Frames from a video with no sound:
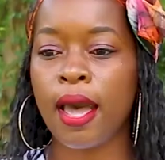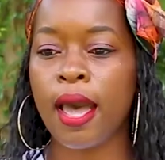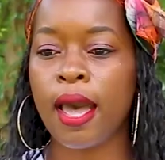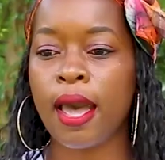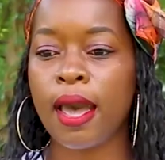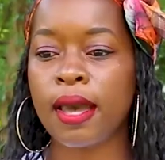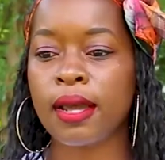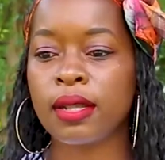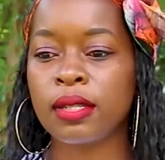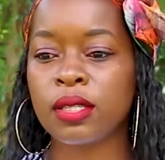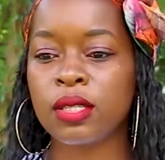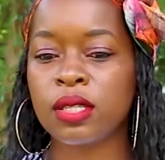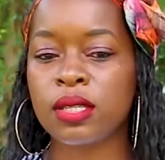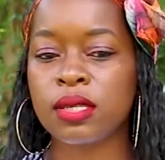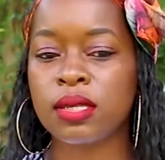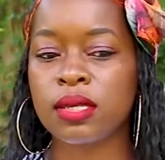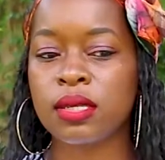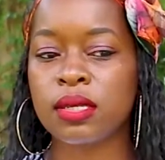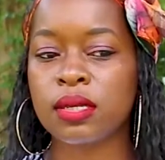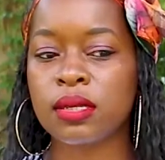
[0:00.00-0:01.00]
and
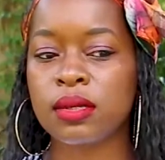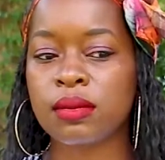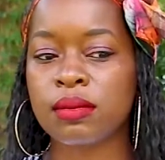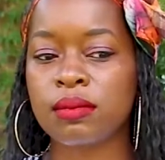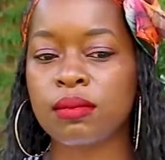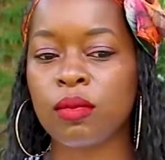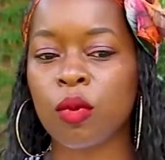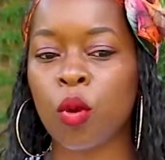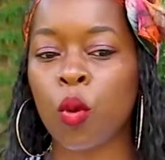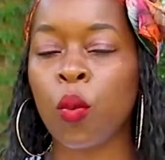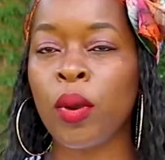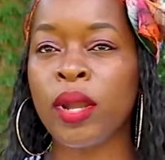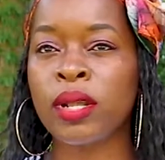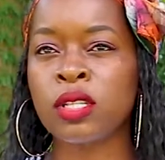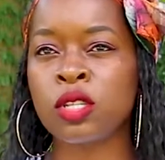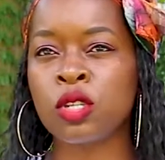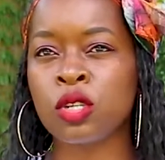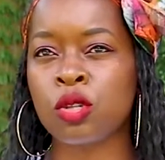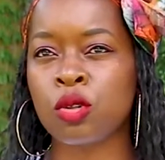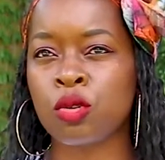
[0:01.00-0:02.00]

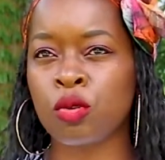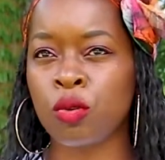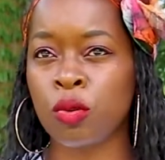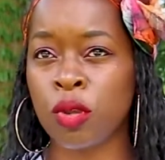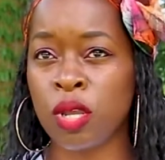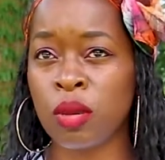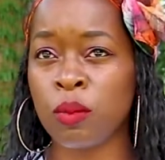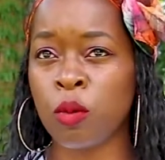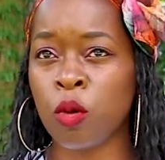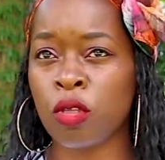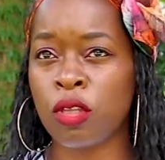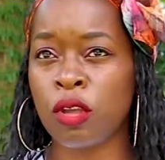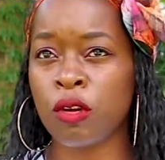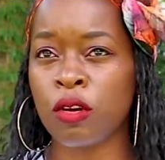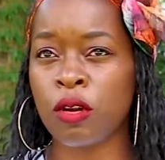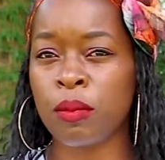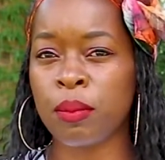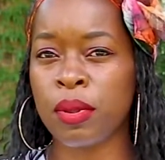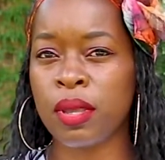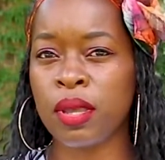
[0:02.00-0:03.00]
went through
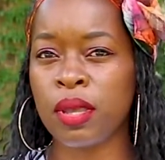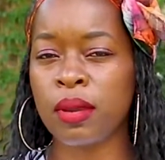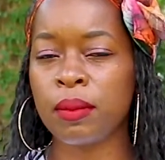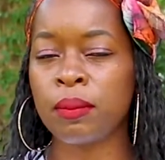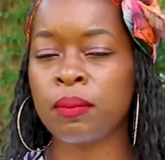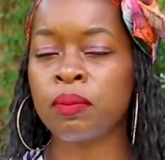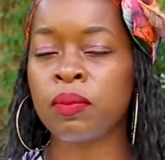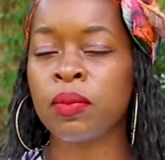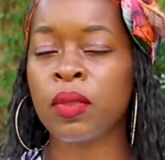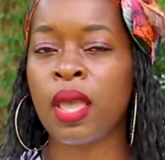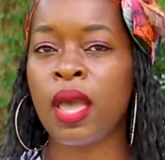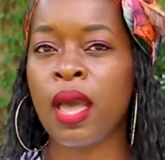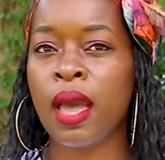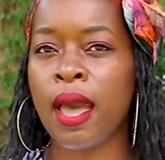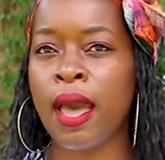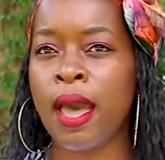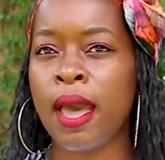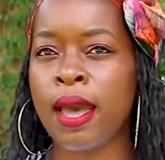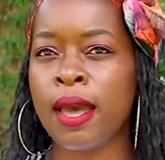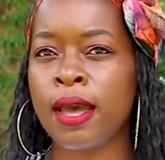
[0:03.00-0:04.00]
chemotherapy
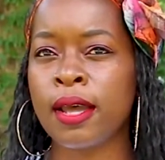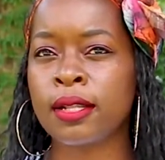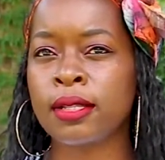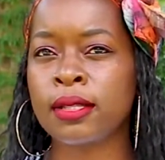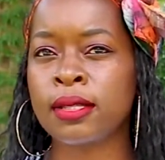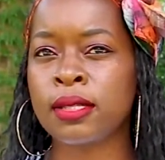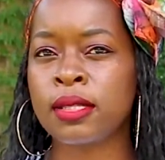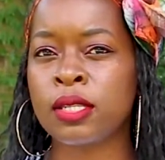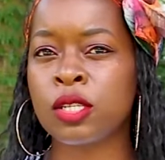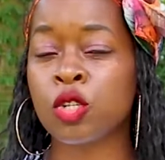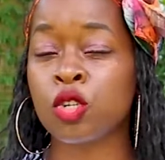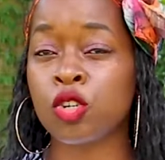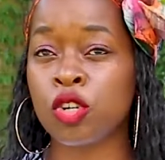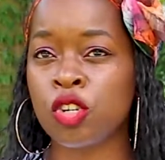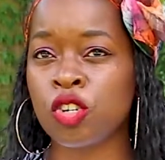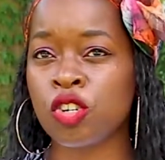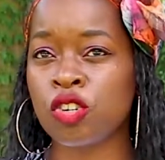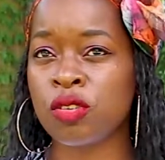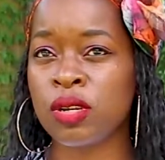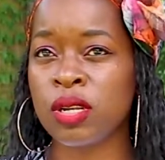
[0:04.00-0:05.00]
and
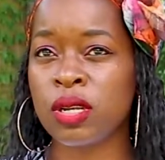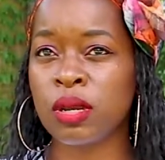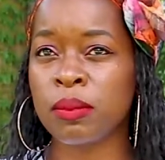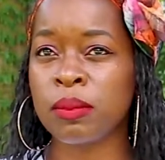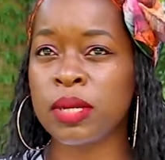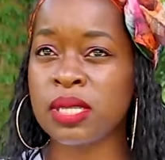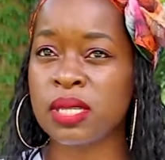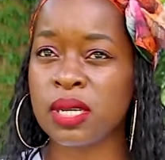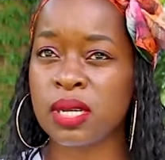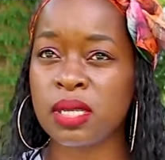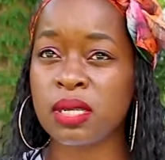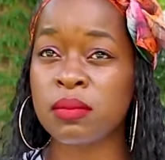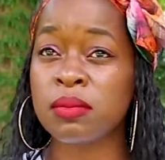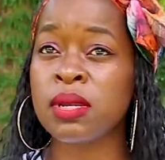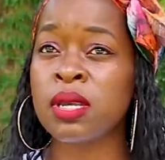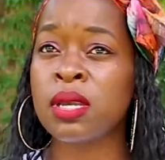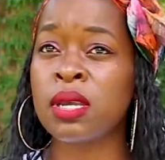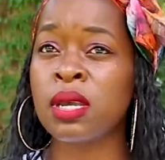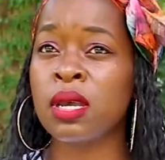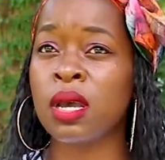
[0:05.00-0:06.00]
surgery, a
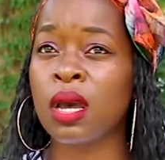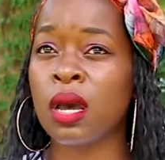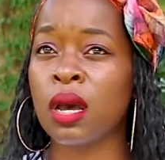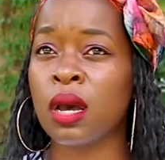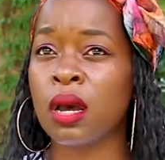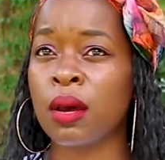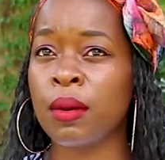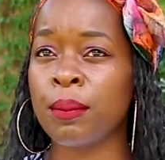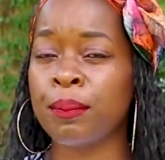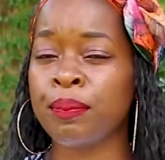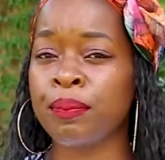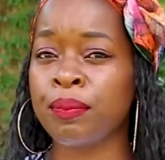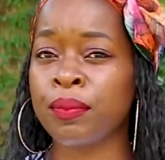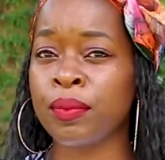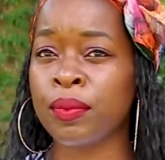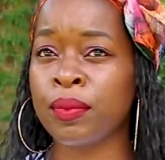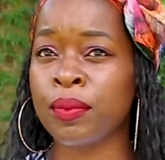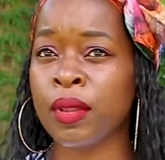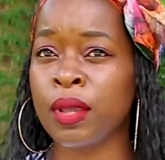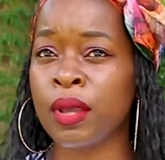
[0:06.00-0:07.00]
mastectomy,
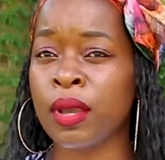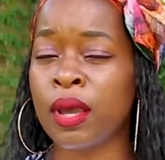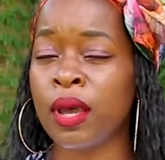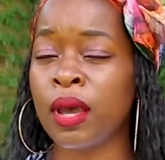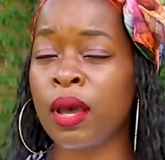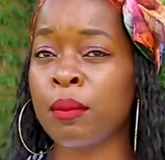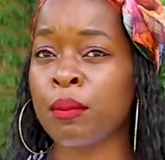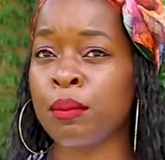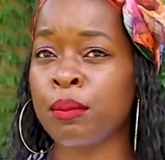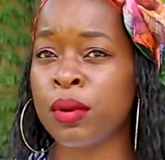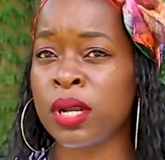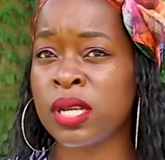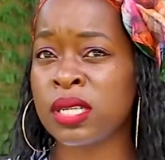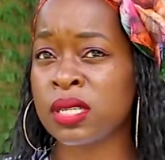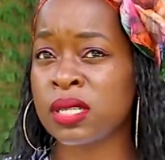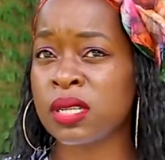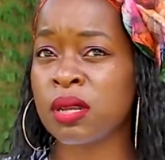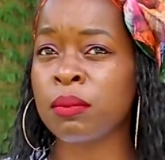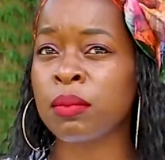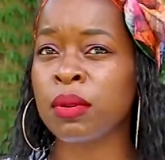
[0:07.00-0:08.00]
a
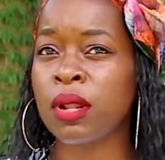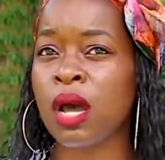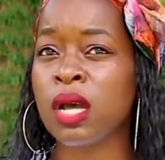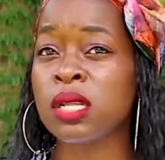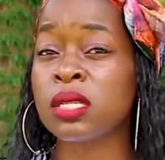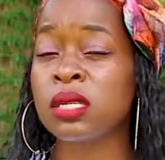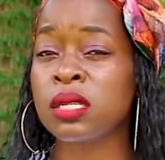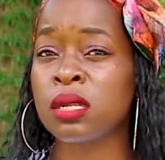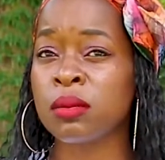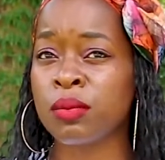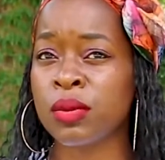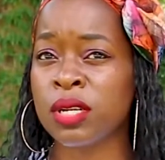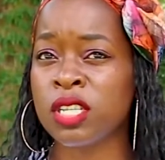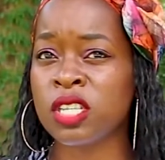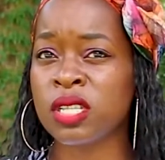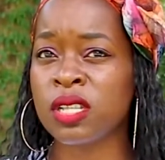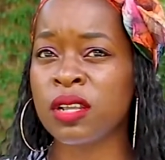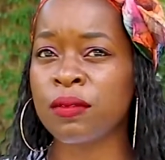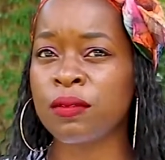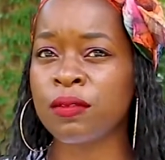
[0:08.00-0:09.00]
breast implant and a
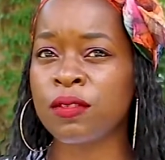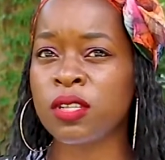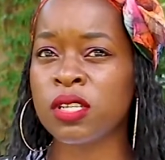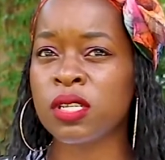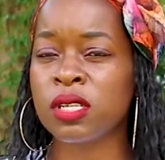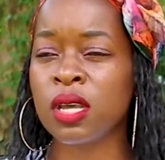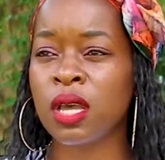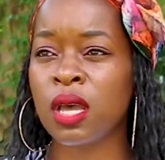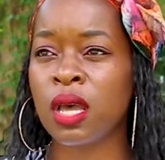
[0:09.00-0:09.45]
breast lift.